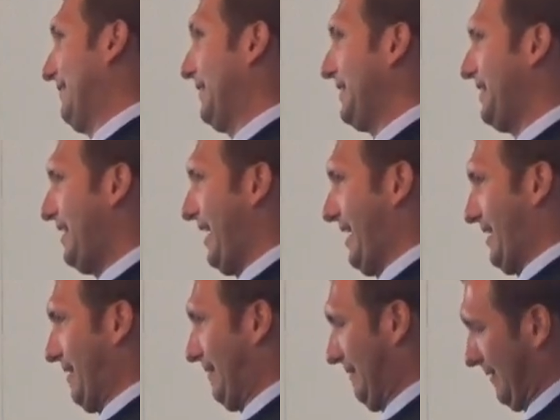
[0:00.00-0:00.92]
the
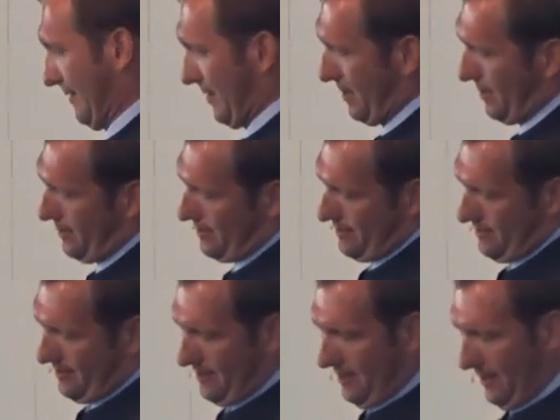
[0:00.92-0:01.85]
king
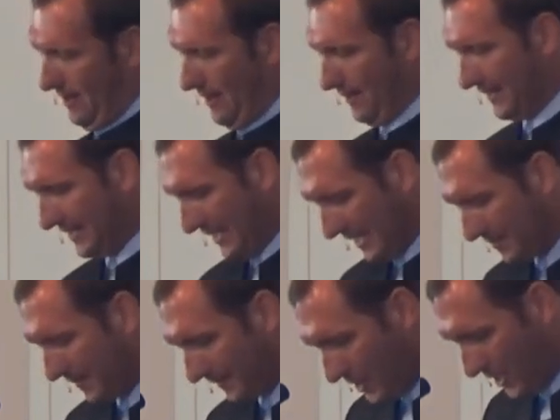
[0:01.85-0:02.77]
of the
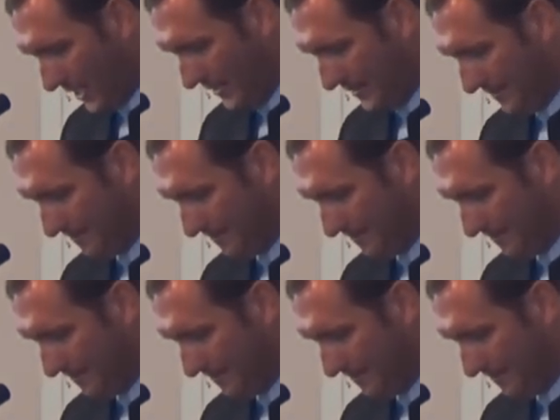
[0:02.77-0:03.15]
kingdom of God?